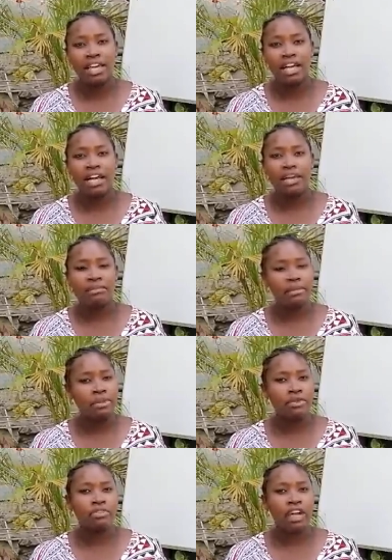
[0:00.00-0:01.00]
Uh, maybe
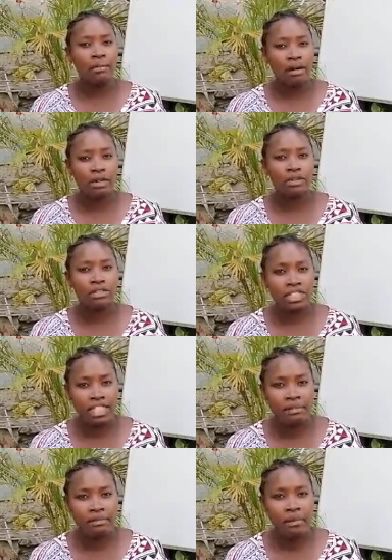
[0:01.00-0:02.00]
you've come across
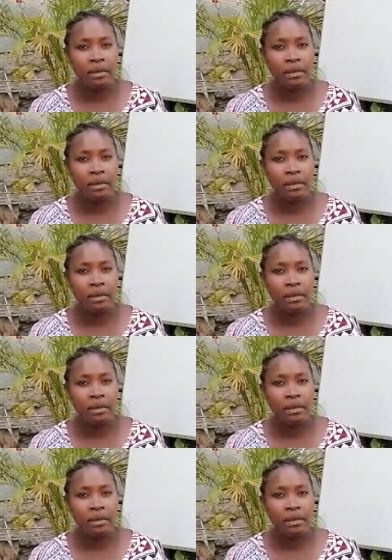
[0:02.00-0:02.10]
them